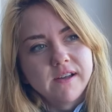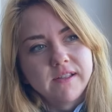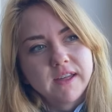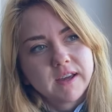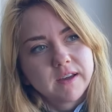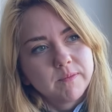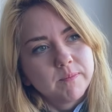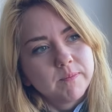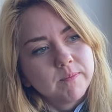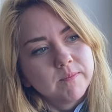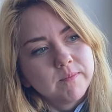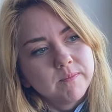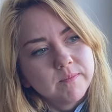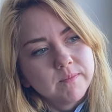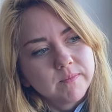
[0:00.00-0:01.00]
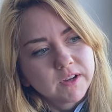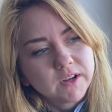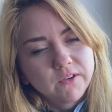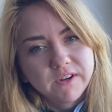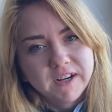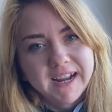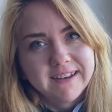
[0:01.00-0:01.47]
like
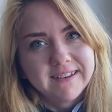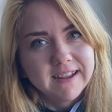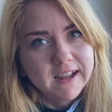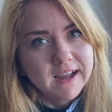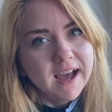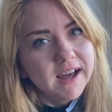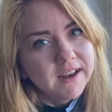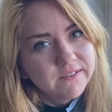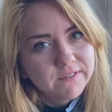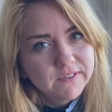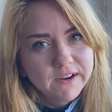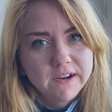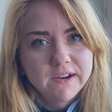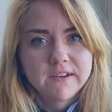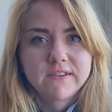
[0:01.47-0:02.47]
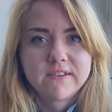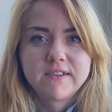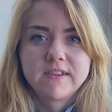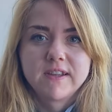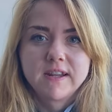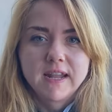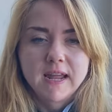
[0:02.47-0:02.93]
creating
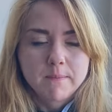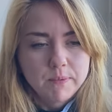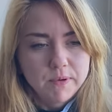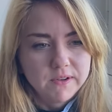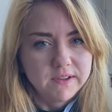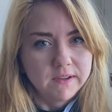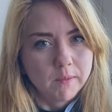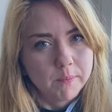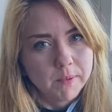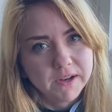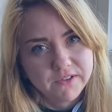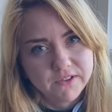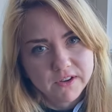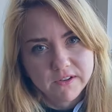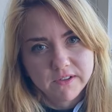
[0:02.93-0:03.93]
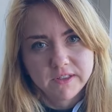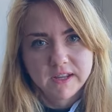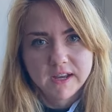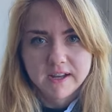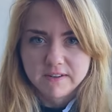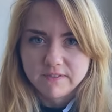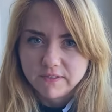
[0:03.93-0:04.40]
adverts and like putting a budget on the
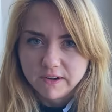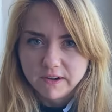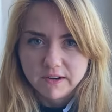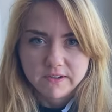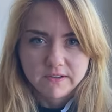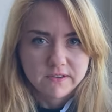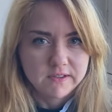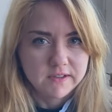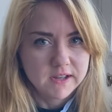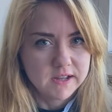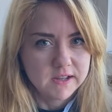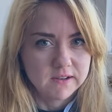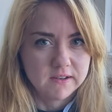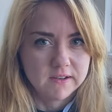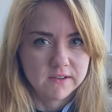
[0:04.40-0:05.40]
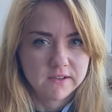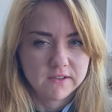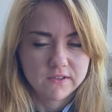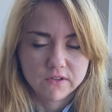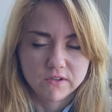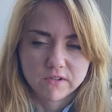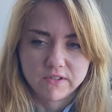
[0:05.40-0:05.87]
adverts.
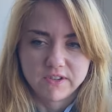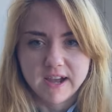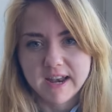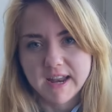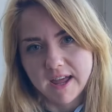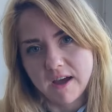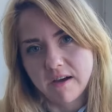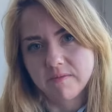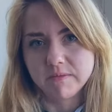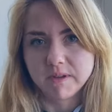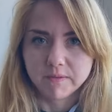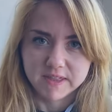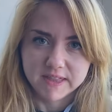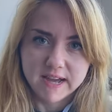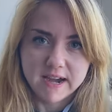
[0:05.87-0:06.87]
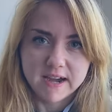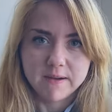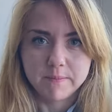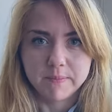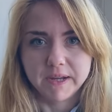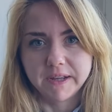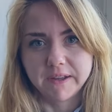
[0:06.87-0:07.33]
And so Janet helped me with
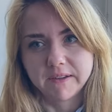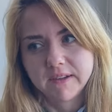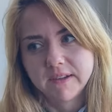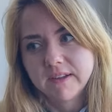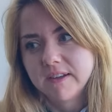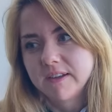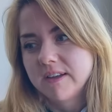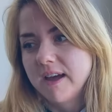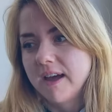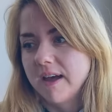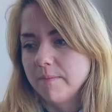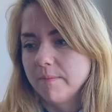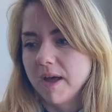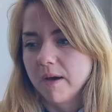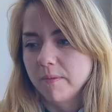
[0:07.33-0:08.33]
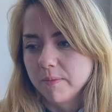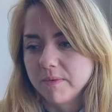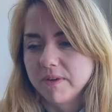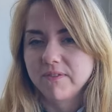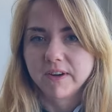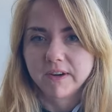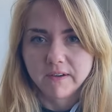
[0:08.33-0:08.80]
that by helping
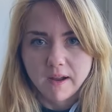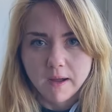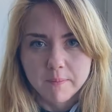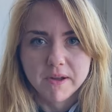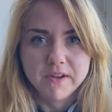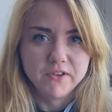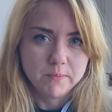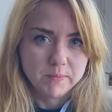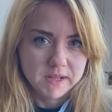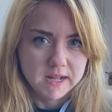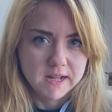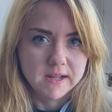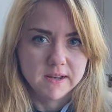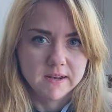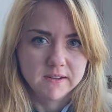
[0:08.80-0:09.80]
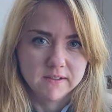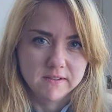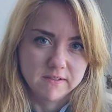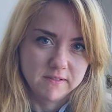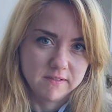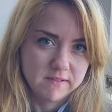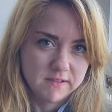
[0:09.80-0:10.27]
me figure out a budget plan
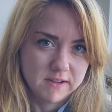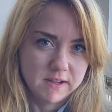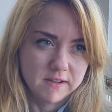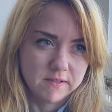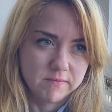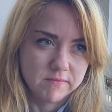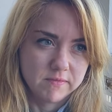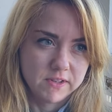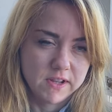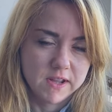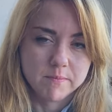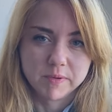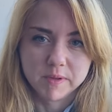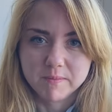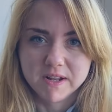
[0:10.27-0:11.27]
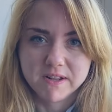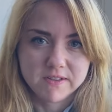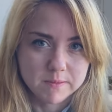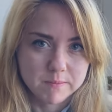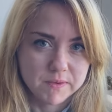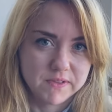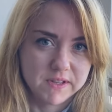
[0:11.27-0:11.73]
and to implement
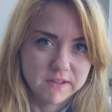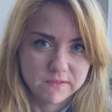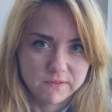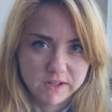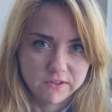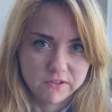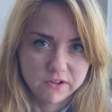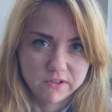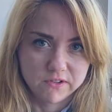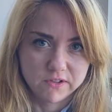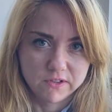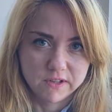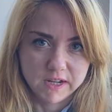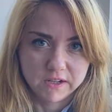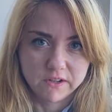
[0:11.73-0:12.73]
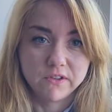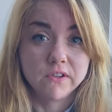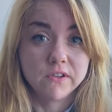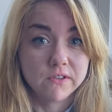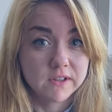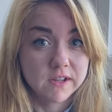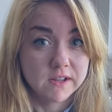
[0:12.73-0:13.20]
some of these features so that I could
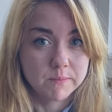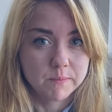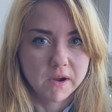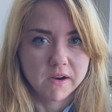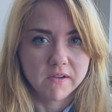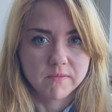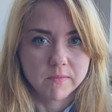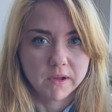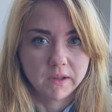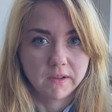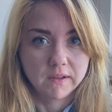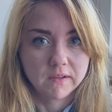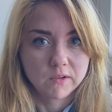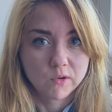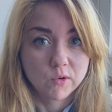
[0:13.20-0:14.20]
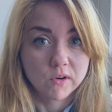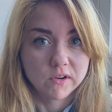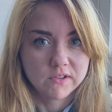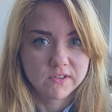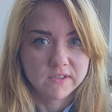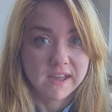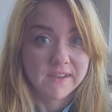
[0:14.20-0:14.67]
use it as part of my course